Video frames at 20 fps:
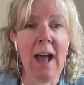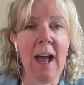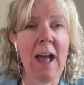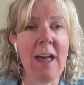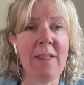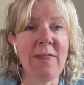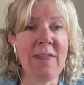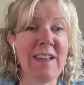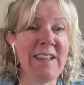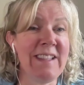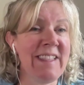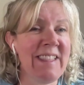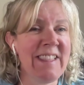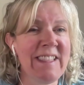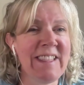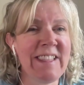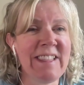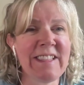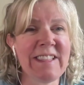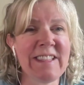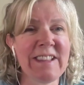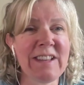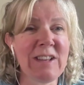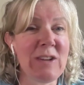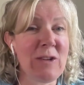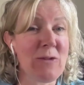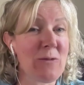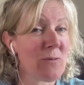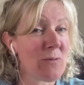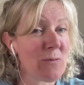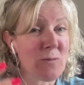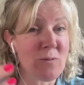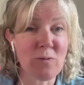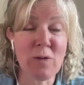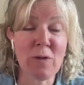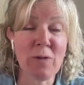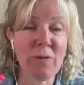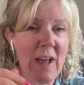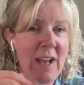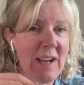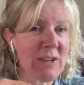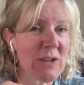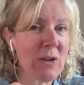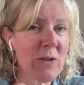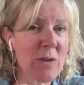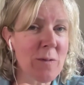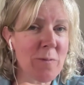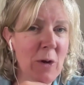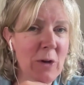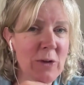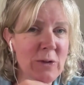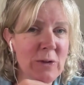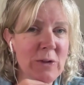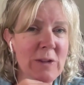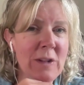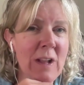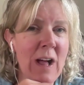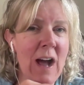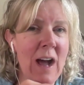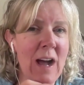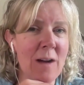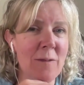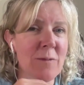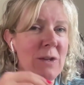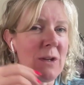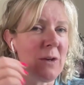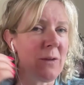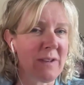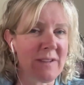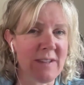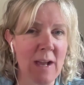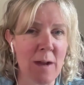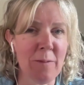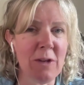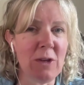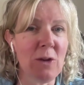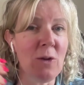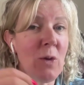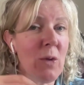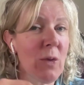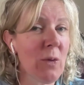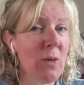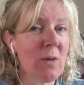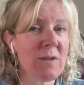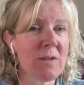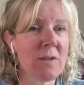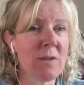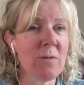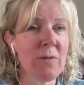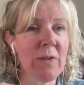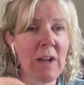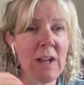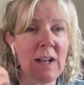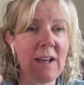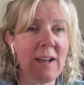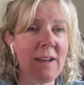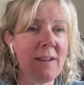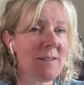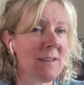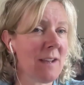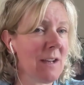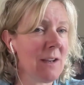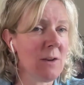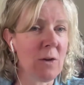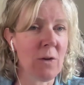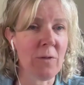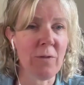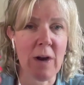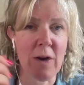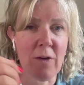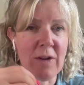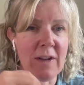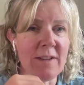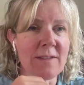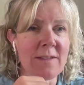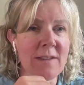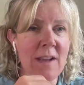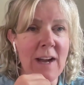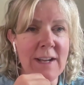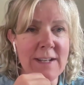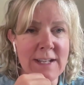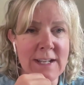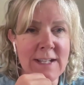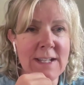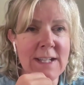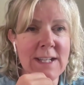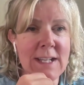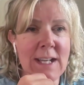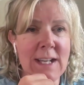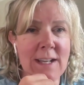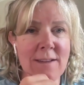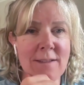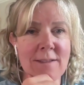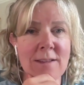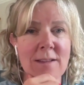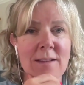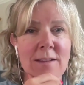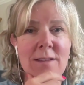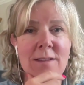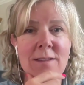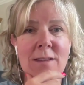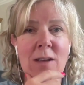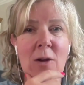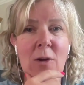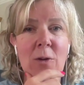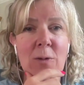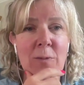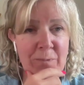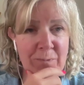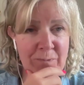And then reflect on the model to examine your thoughts and feelings in your various identities. So